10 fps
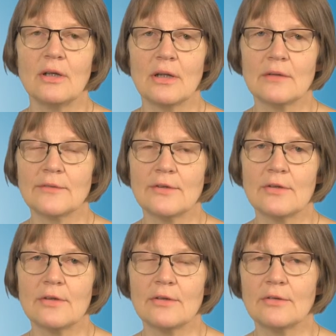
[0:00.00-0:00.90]
after
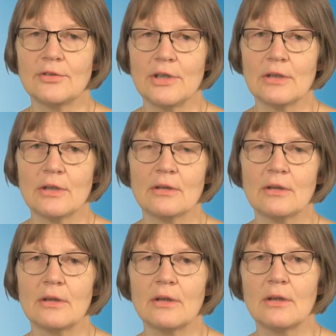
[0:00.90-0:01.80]
the general